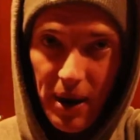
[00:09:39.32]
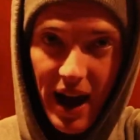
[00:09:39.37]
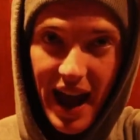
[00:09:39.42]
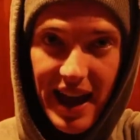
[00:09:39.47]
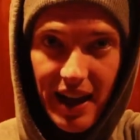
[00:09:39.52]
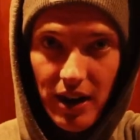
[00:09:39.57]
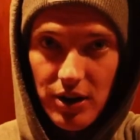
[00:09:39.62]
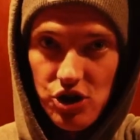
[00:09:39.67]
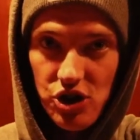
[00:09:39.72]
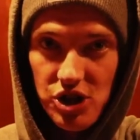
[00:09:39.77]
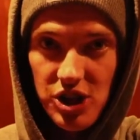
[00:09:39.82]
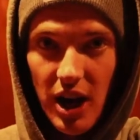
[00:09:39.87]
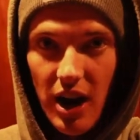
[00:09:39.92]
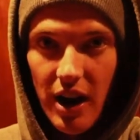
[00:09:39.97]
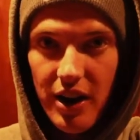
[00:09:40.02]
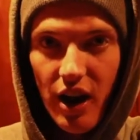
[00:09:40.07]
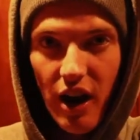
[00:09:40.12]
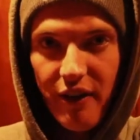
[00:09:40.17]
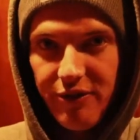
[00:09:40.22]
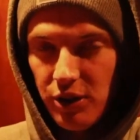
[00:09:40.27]
by 800
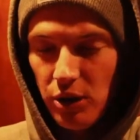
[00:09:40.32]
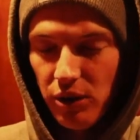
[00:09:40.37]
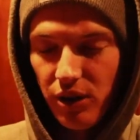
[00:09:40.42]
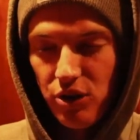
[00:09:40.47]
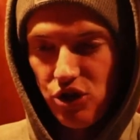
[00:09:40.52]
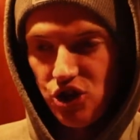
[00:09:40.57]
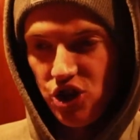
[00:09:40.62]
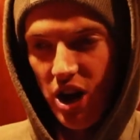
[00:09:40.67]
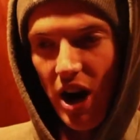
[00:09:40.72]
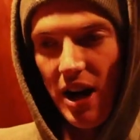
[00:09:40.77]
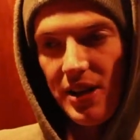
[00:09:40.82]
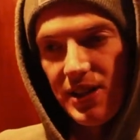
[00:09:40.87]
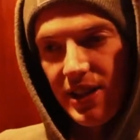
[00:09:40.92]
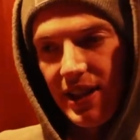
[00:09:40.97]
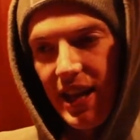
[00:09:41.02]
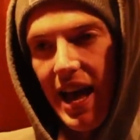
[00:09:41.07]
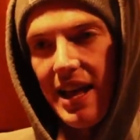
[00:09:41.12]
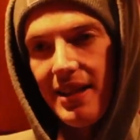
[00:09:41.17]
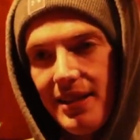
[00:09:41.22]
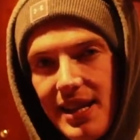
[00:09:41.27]
done, a few little strides at
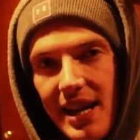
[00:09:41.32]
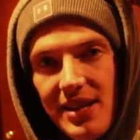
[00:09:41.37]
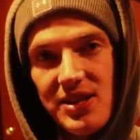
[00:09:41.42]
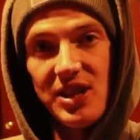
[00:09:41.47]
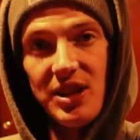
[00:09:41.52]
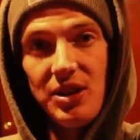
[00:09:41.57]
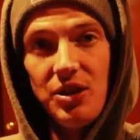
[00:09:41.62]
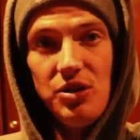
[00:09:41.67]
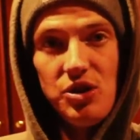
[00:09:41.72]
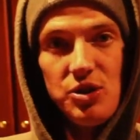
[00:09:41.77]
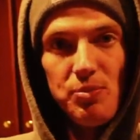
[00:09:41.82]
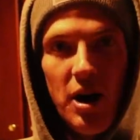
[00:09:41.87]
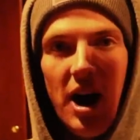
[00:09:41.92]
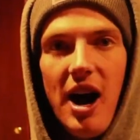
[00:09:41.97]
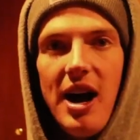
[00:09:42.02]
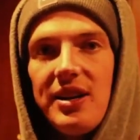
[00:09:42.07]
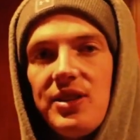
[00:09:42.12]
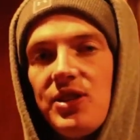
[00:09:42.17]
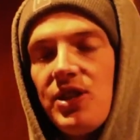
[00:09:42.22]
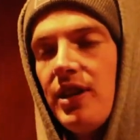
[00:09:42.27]
the end, testing new
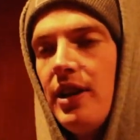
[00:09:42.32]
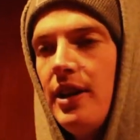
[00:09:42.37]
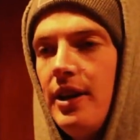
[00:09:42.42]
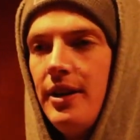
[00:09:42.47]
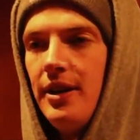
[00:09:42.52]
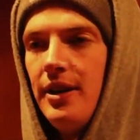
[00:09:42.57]
spikes.